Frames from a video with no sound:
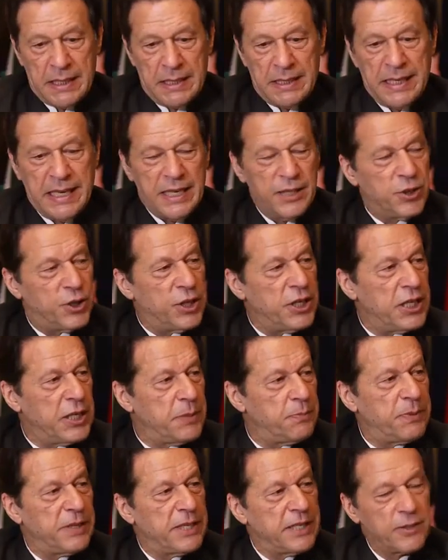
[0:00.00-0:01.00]
Their
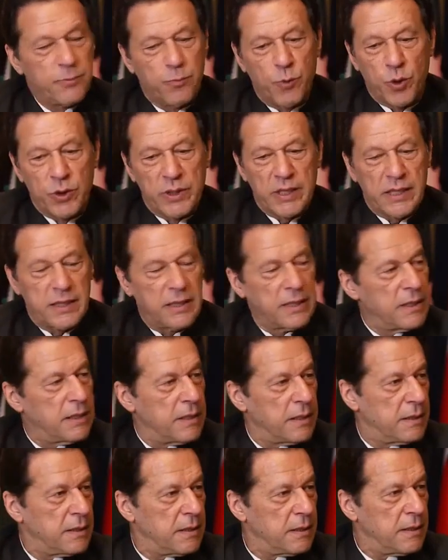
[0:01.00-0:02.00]
GDP is more
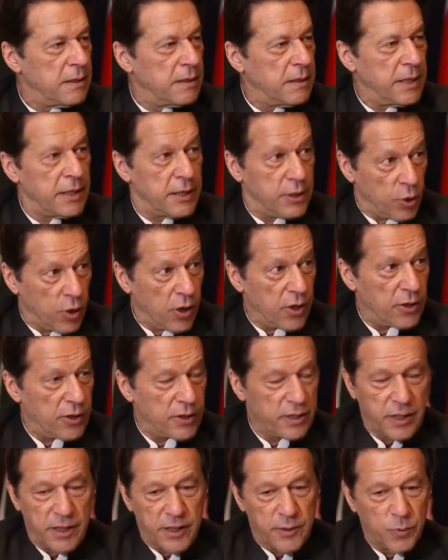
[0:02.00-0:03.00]
than, in
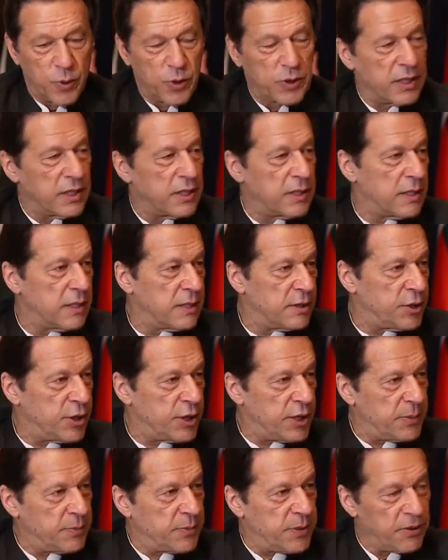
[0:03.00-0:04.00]
dollars, is more than the
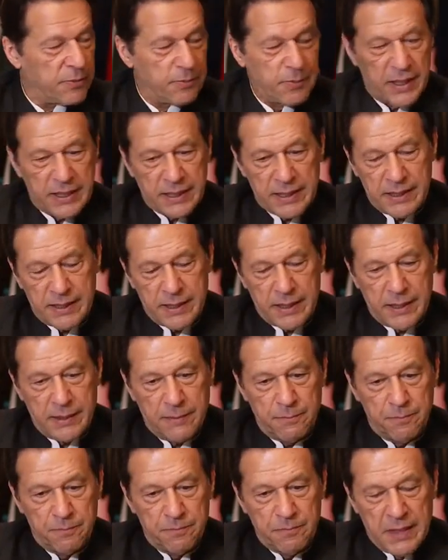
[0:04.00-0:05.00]
GDP of
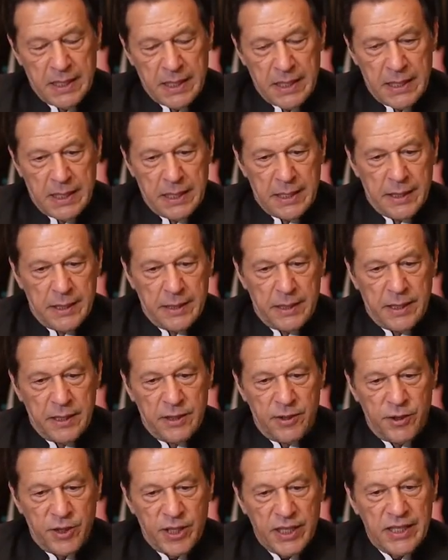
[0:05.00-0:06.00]
Pakistan. The
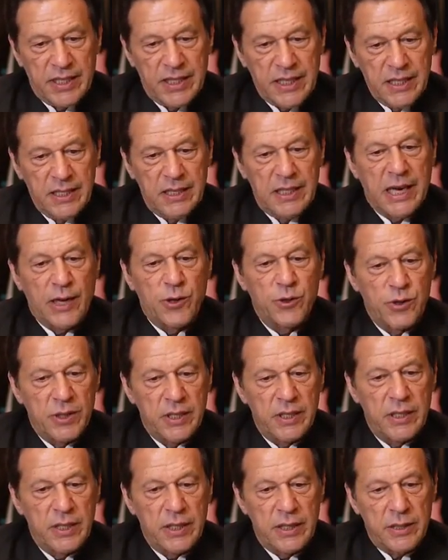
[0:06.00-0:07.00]

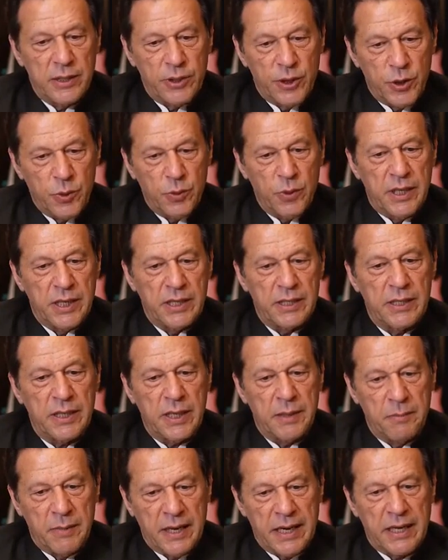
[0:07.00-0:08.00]
16,000 US
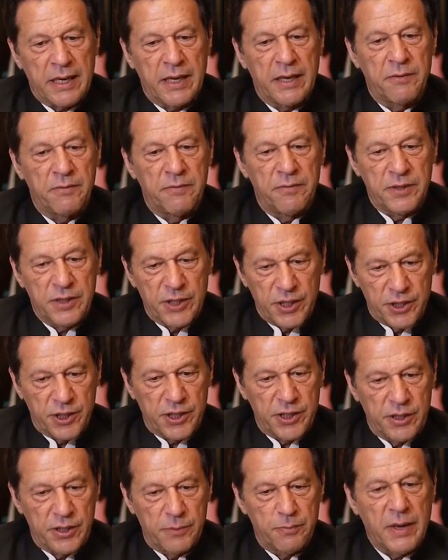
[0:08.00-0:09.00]
American
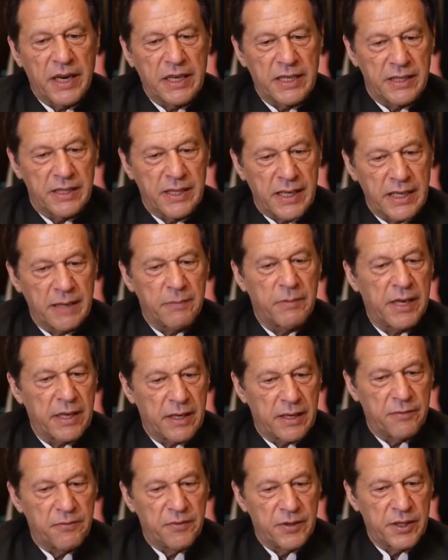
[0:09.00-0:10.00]
physicians, Pakistani
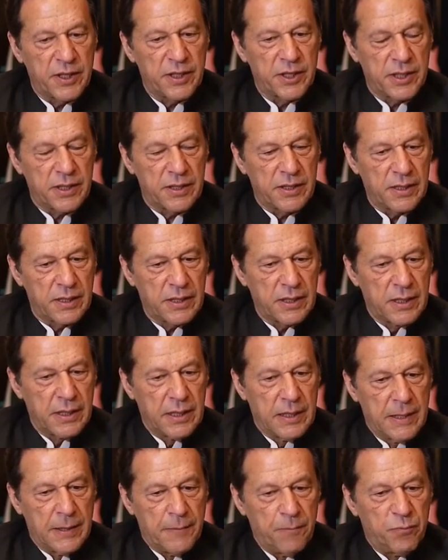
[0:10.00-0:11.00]
American physicians,
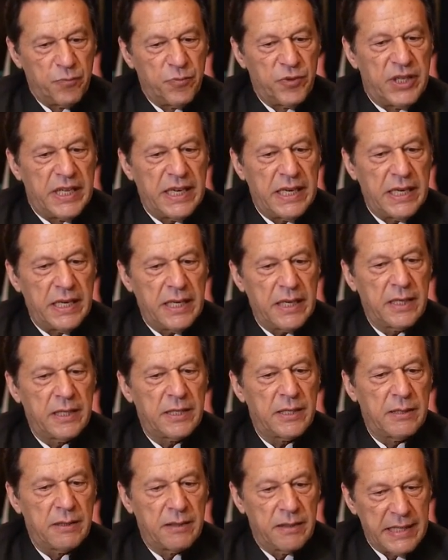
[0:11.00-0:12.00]

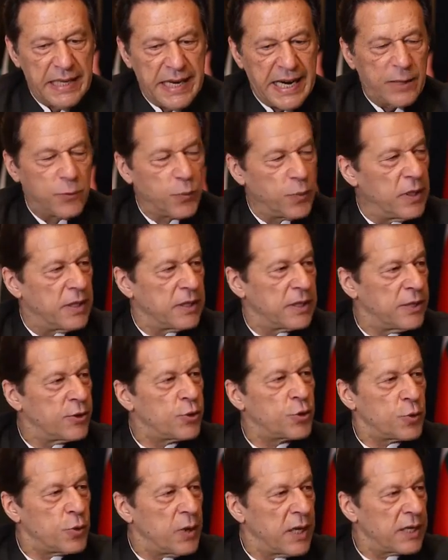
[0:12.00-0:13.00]
their net worth is
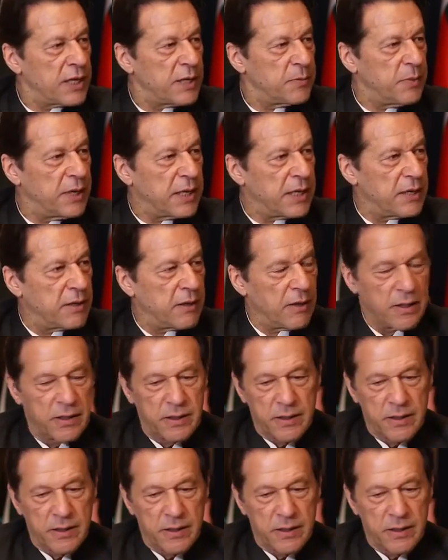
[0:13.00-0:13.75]
$200 billion.